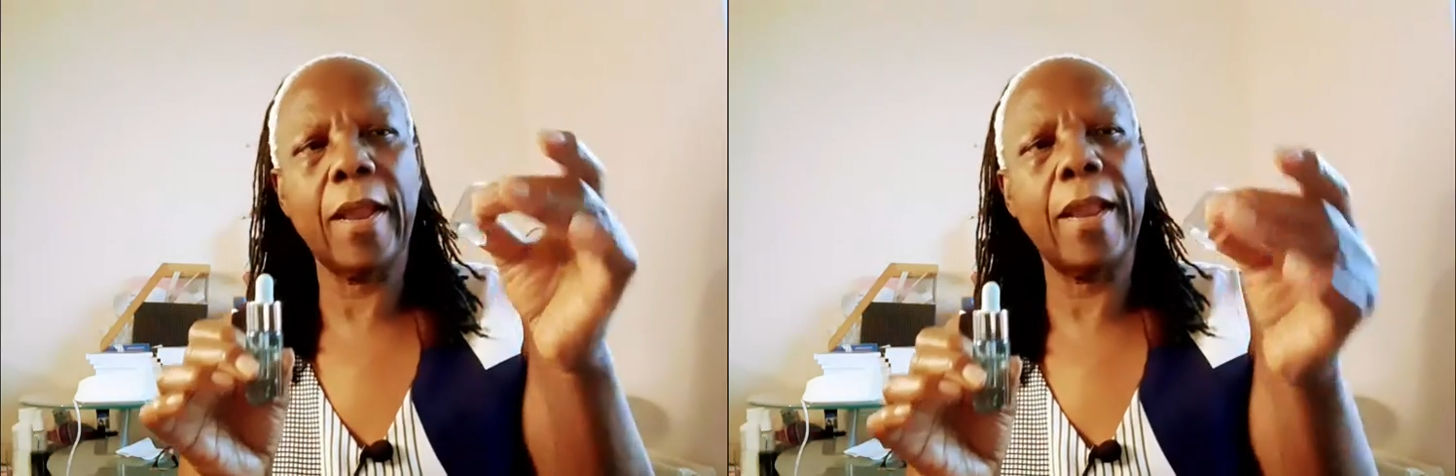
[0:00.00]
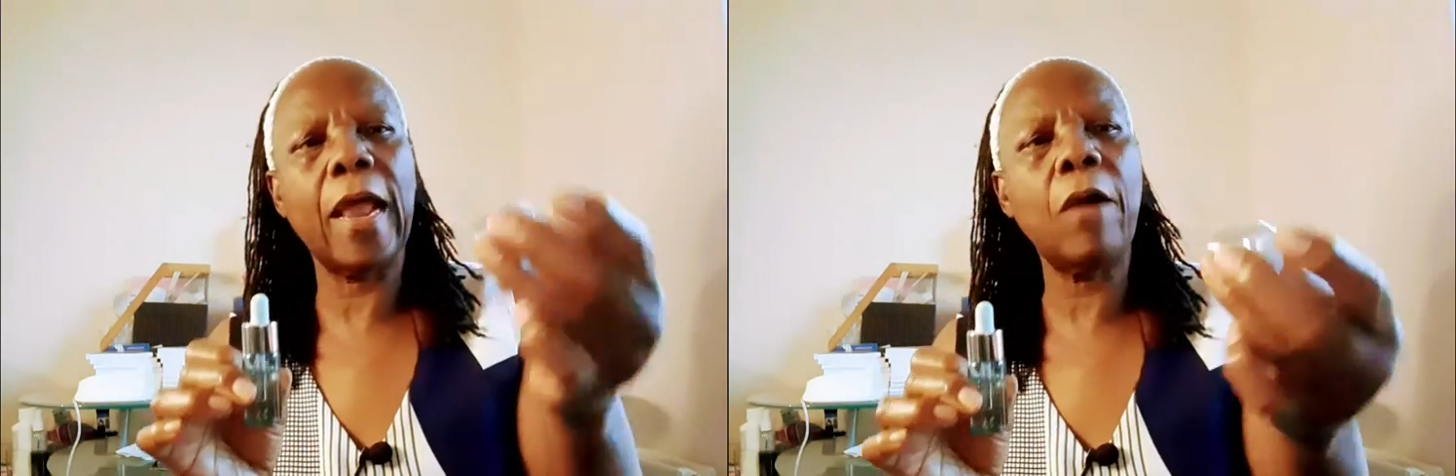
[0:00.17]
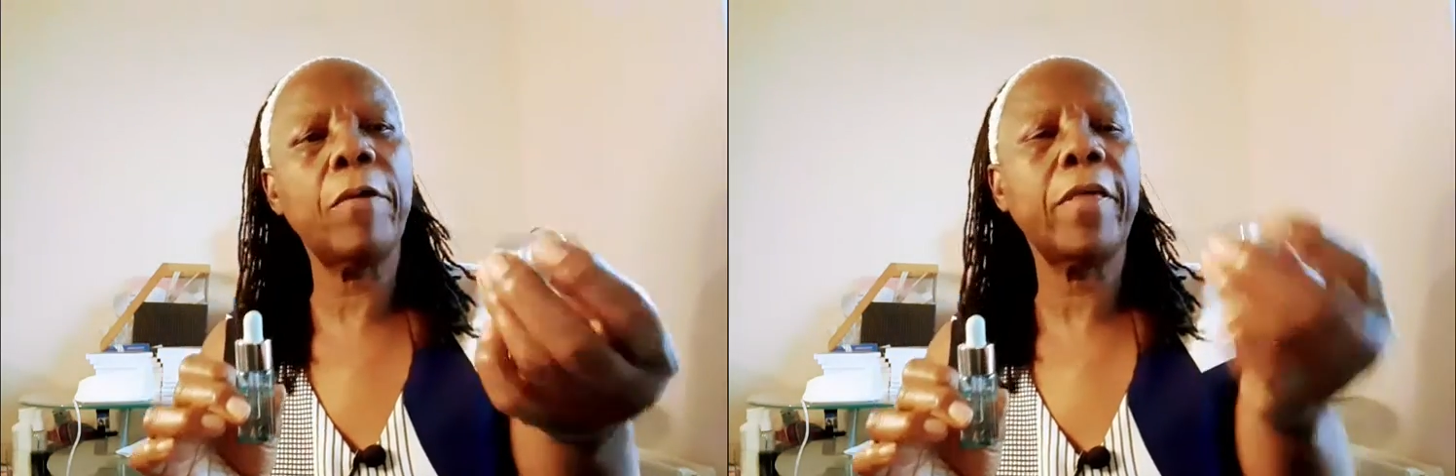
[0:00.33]

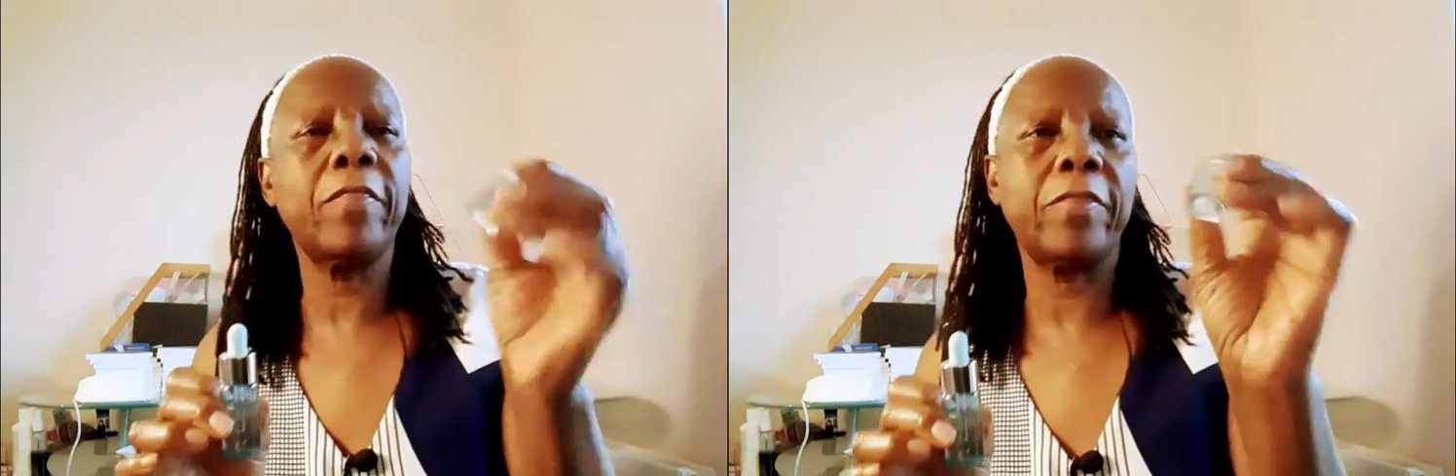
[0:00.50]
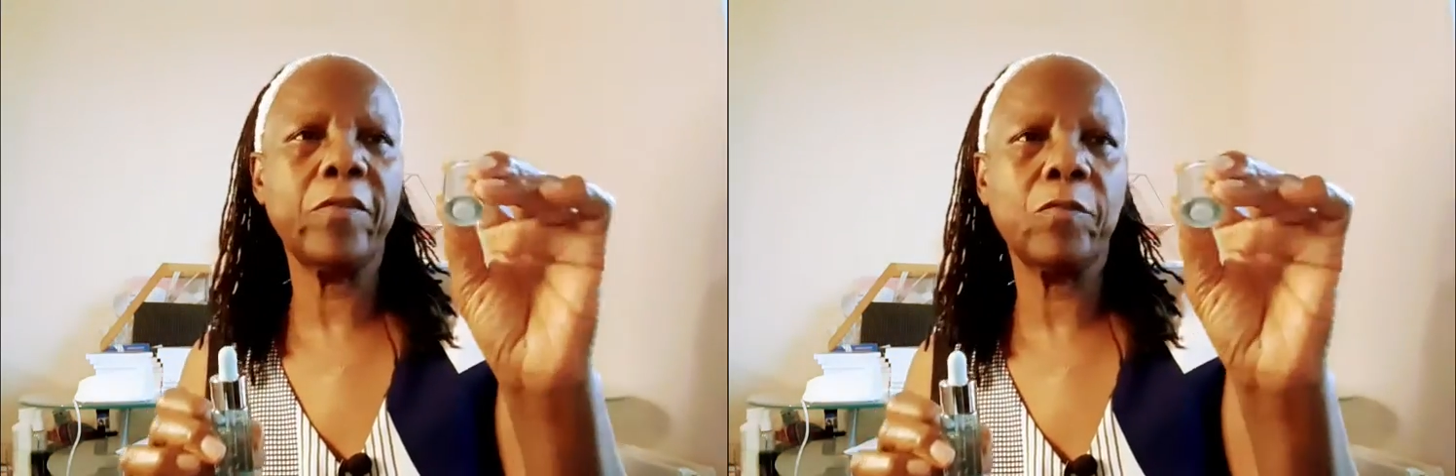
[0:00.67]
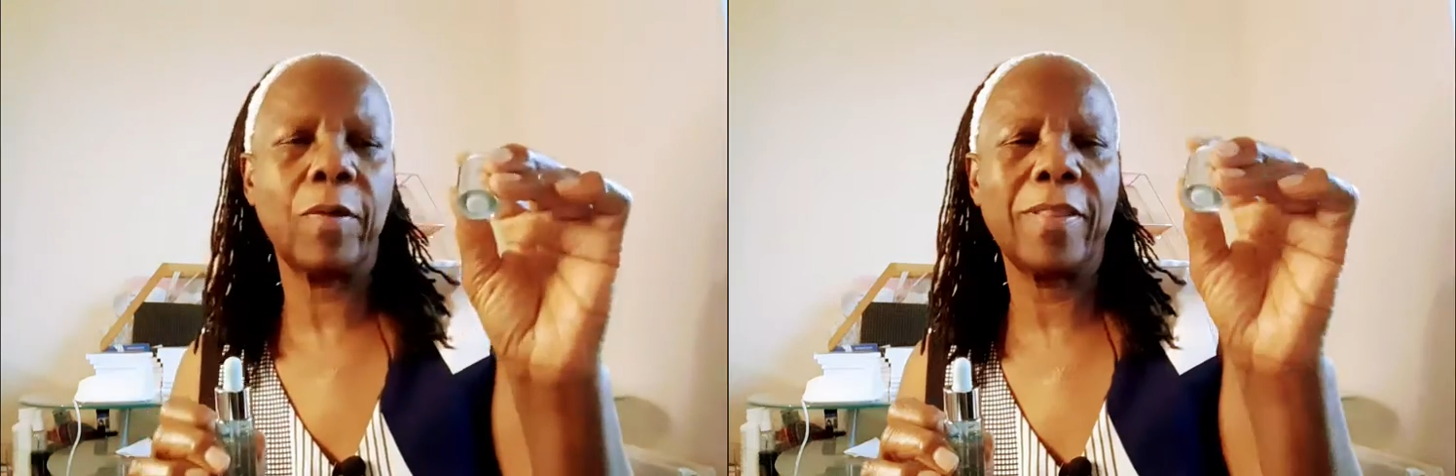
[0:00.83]
Now in
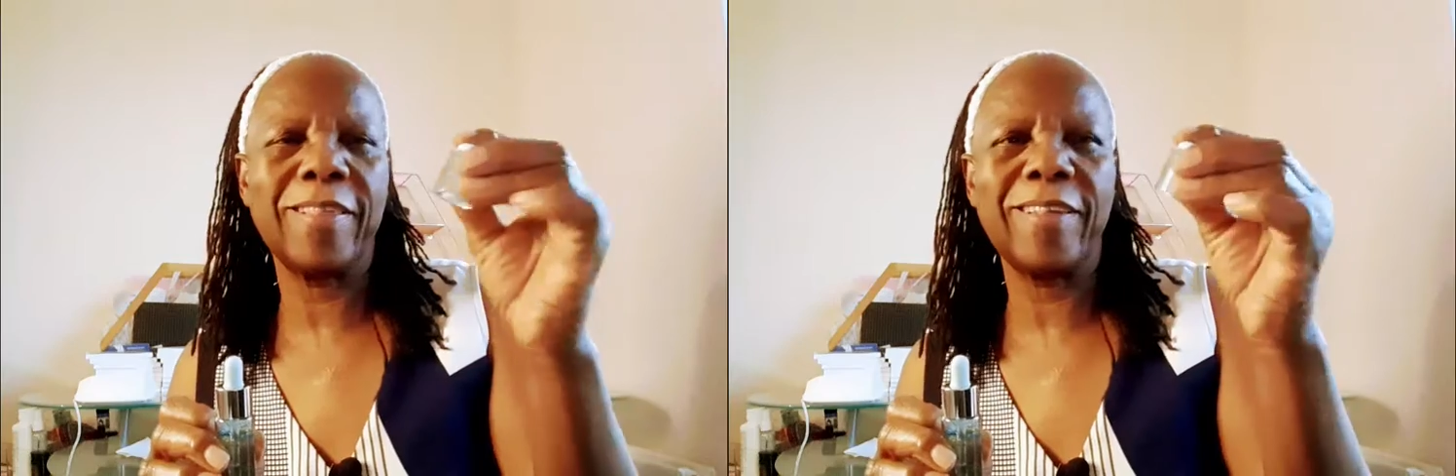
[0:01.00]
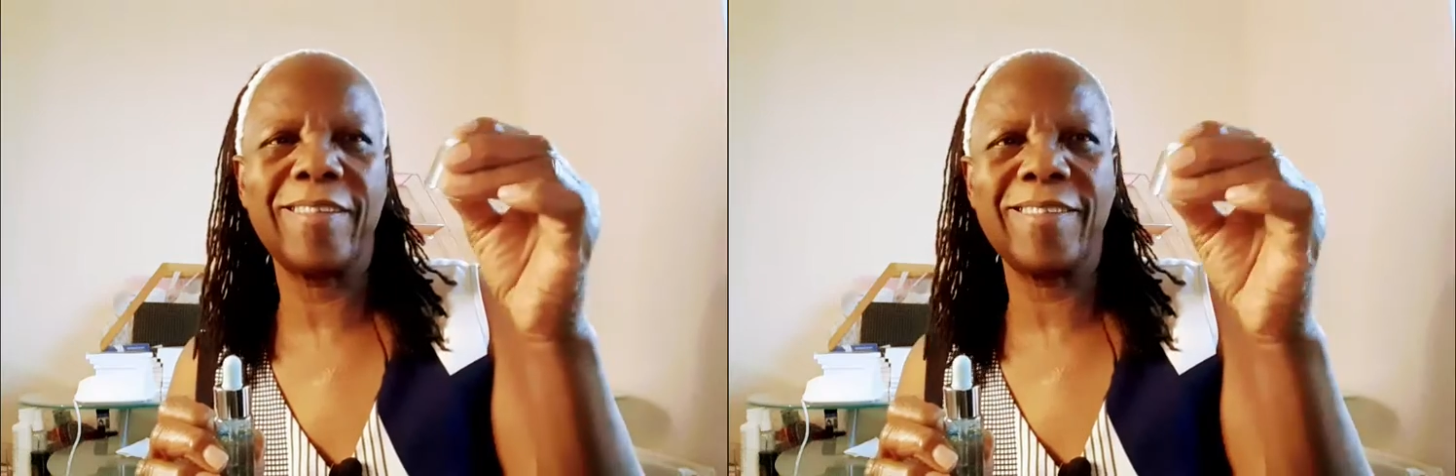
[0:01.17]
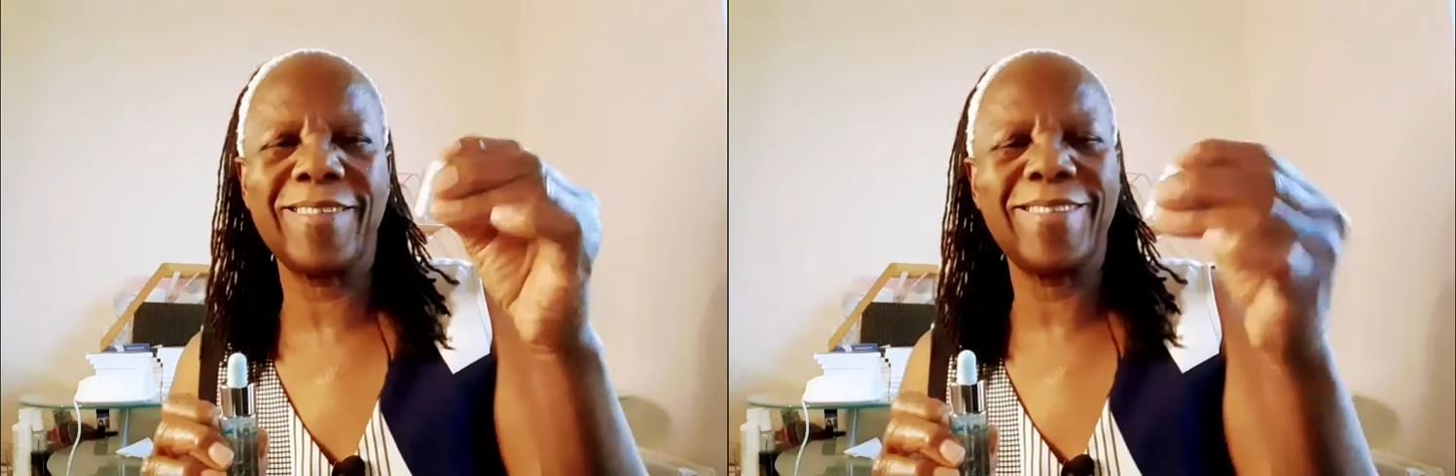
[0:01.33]
this one,
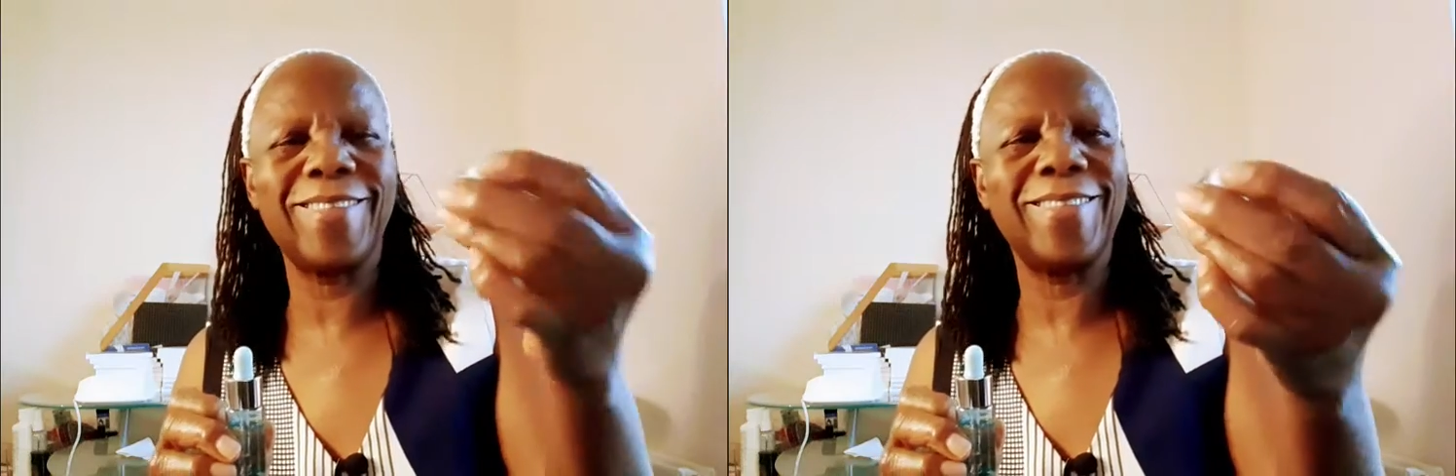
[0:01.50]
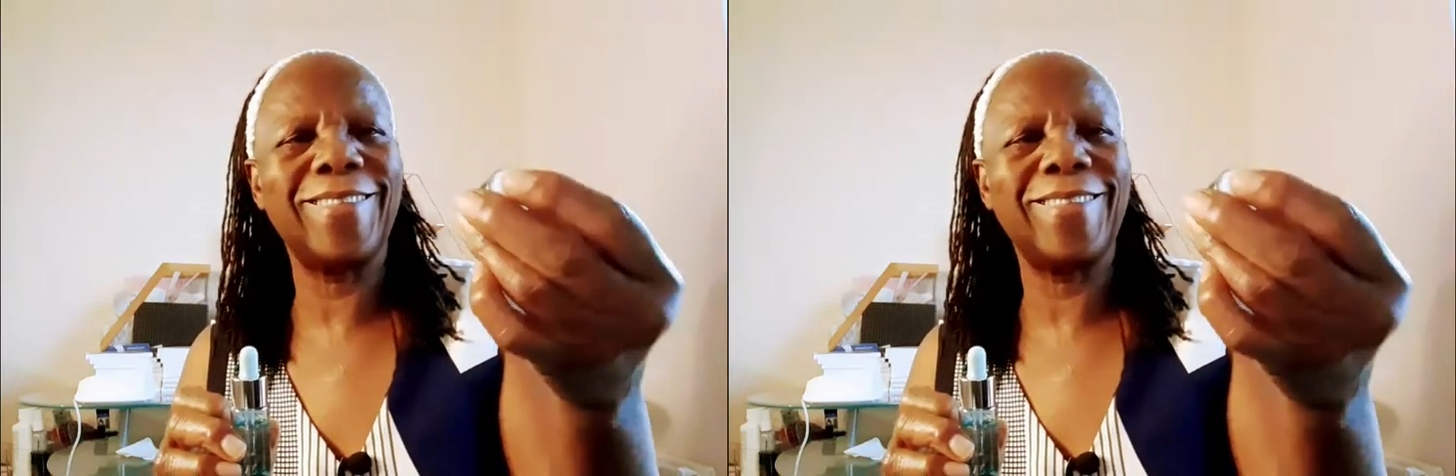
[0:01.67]
there's